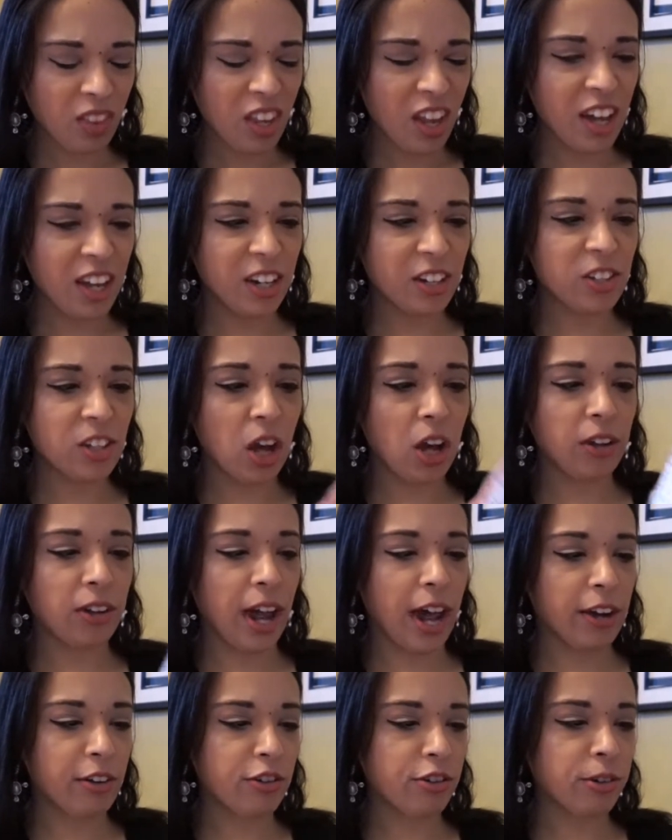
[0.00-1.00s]
and it's all
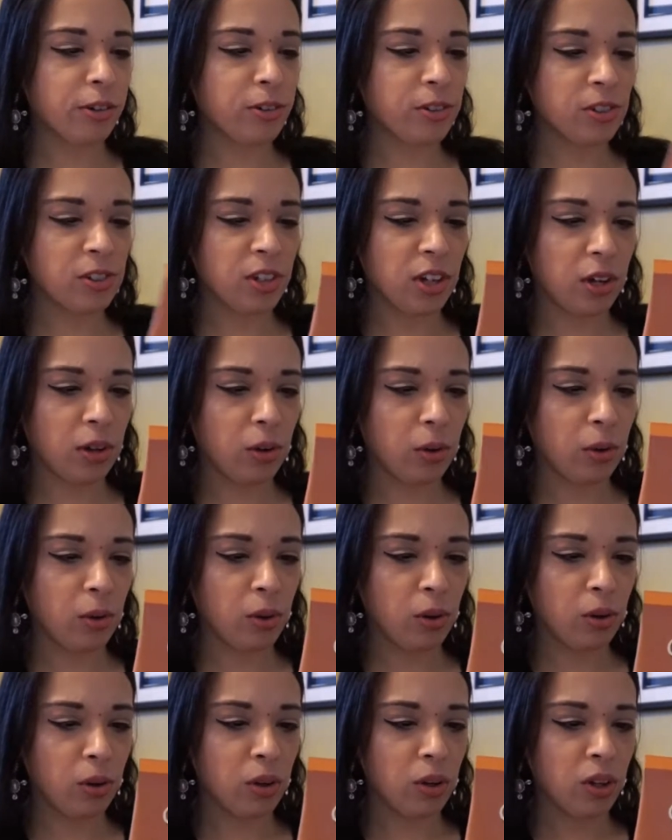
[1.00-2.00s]
natural. So,
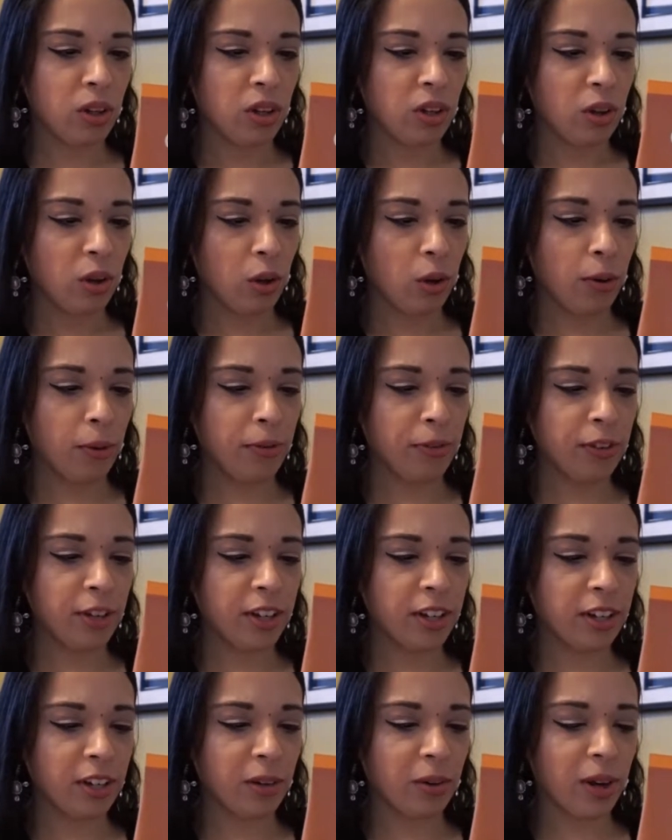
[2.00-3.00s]

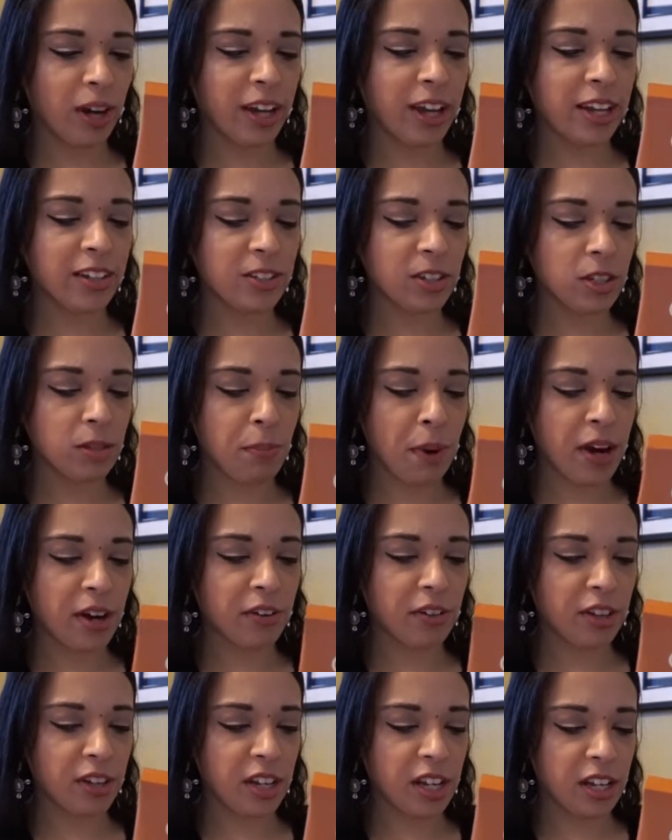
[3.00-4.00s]
hopefully, you know, I guess it's
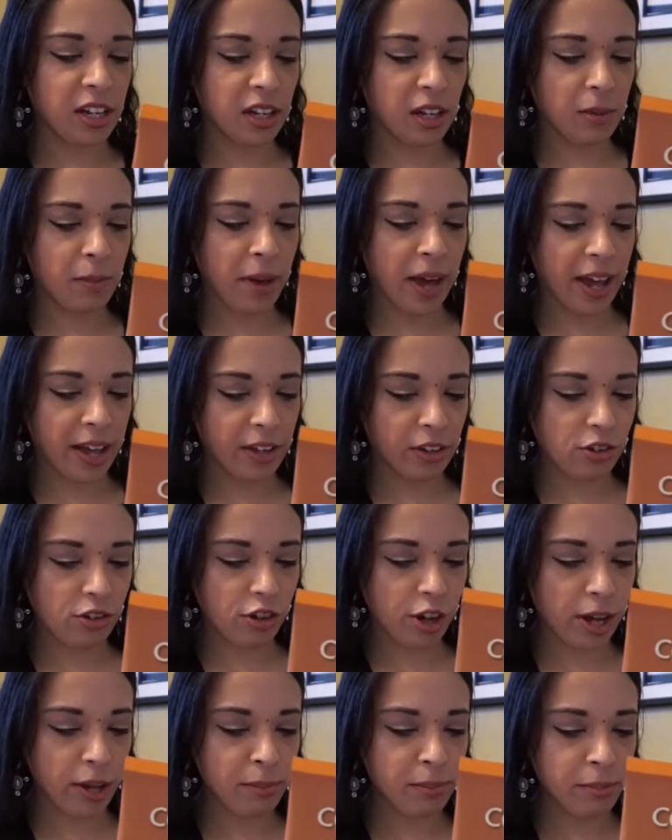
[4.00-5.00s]
better than eating a bag of
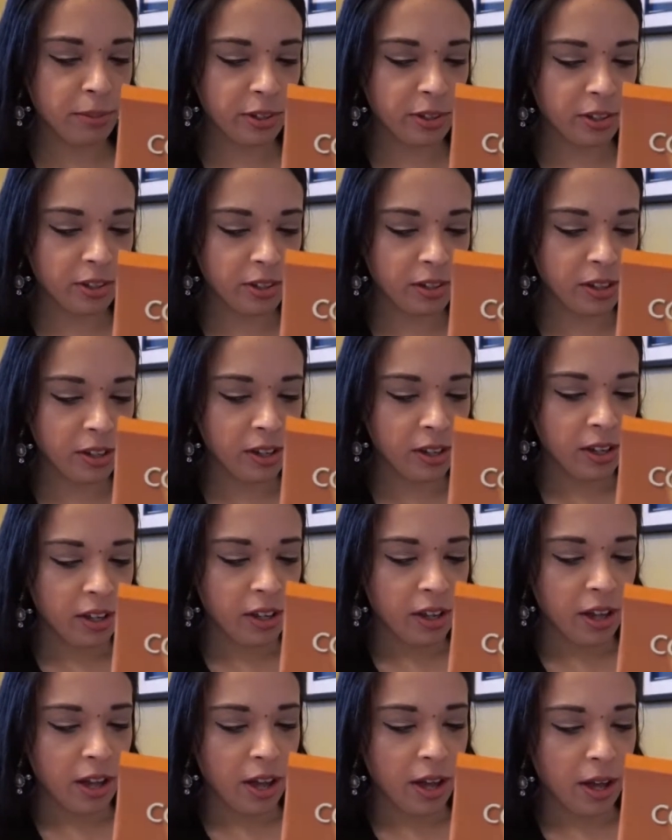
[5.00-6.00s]
chips.
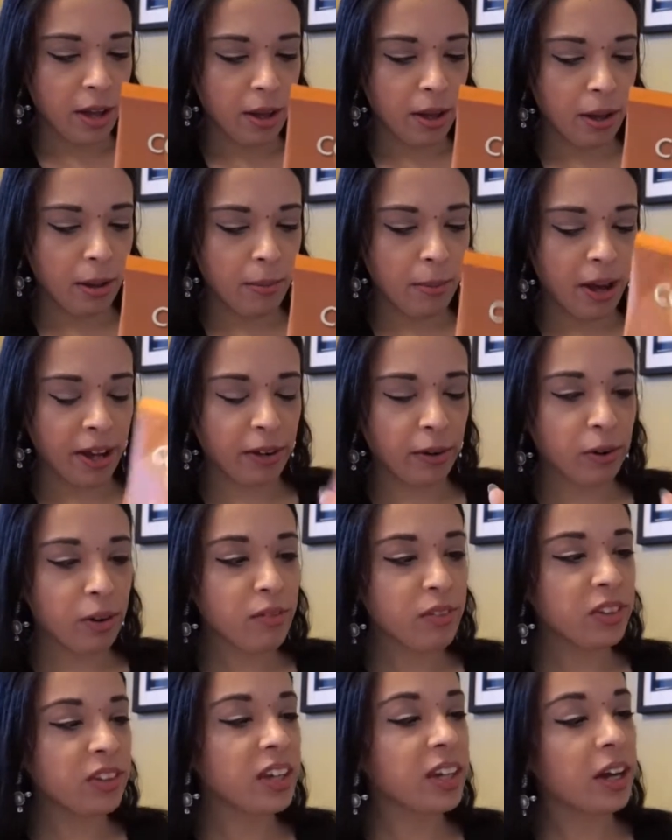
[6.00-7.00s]
I don't
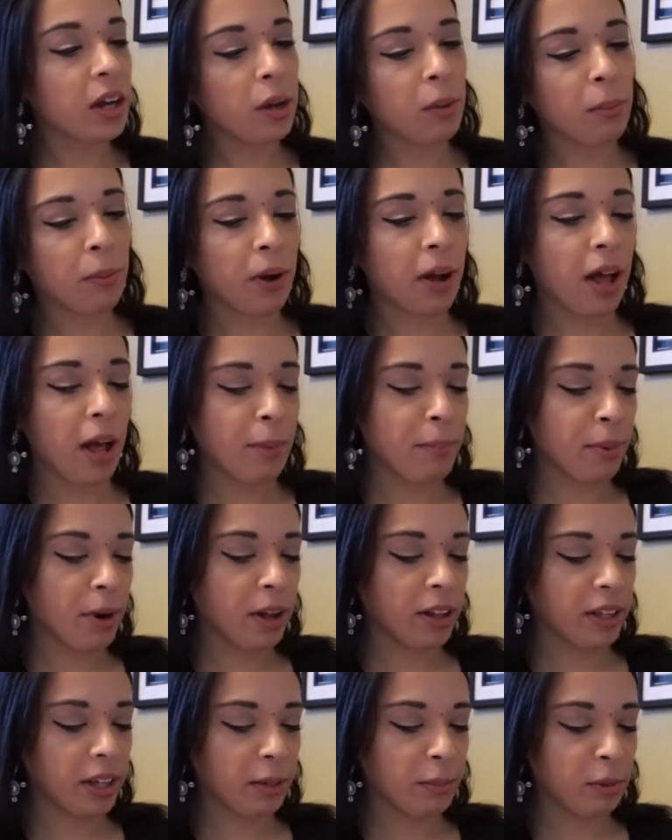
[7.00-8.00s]
even think I'm
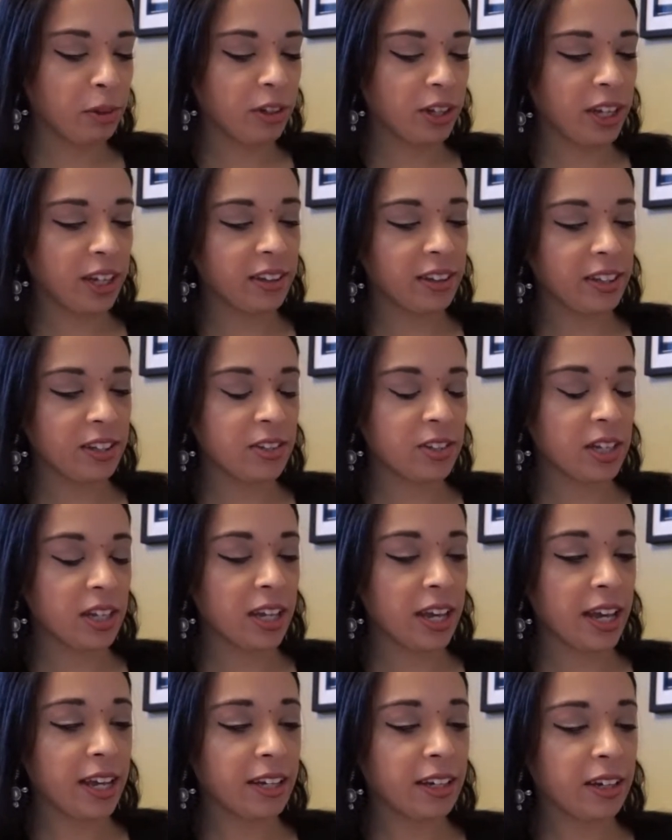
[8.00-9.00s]
probably able to get these in
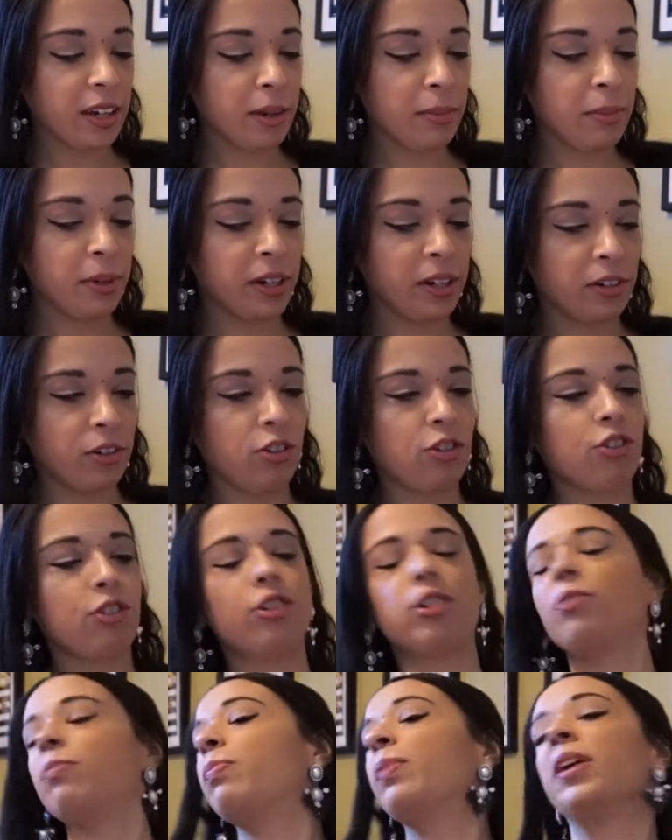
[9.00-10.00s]
Canada, but it
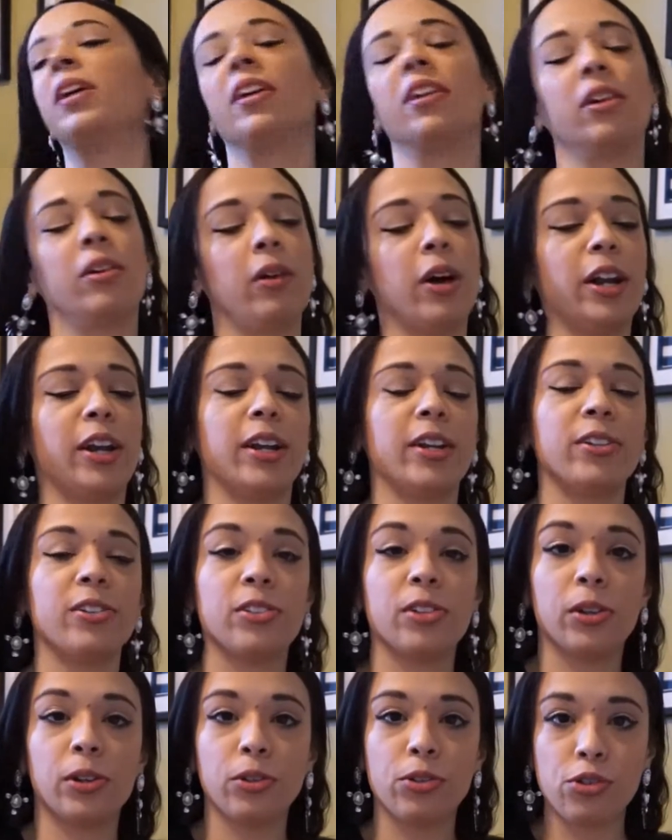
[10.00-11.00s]
should be, you know, a
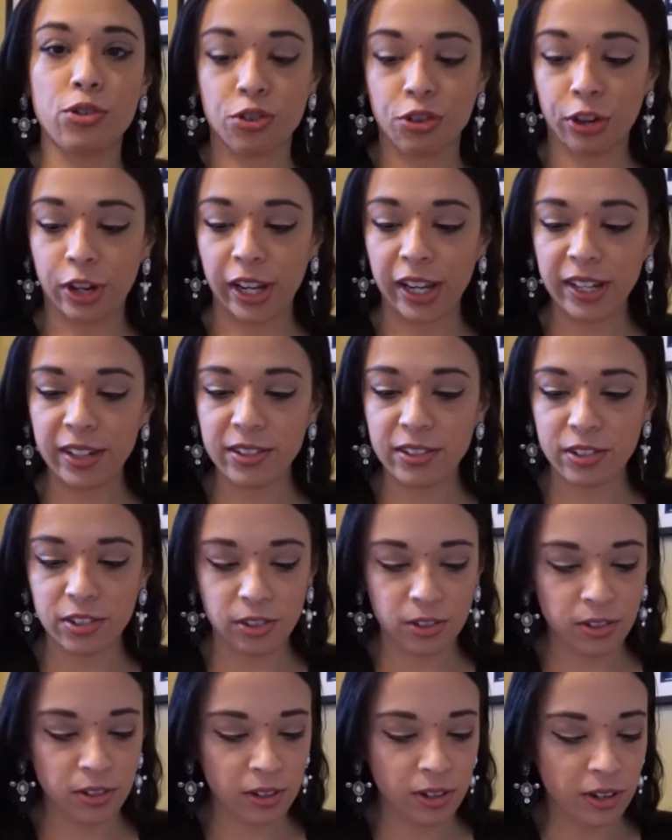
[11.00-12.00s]
nice little
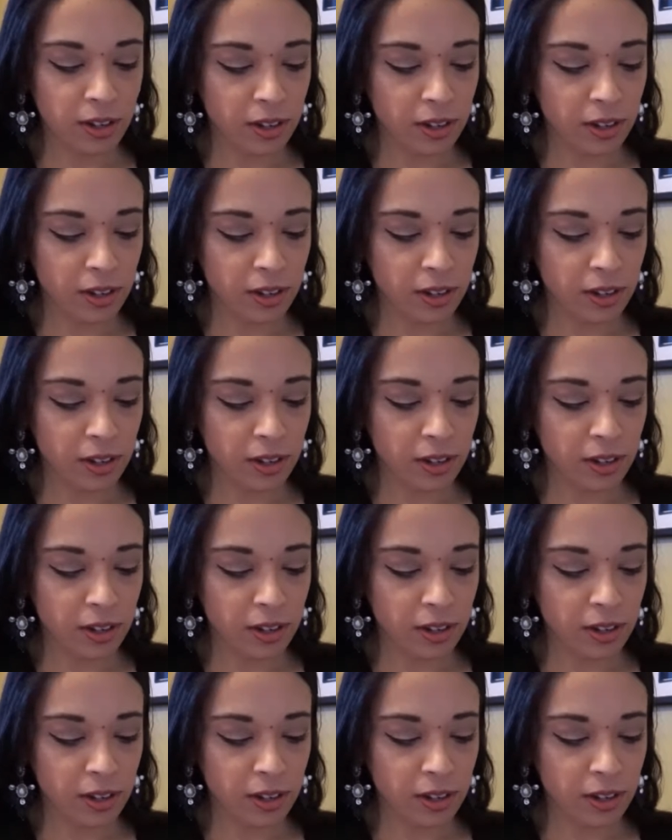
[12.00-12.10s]
treat.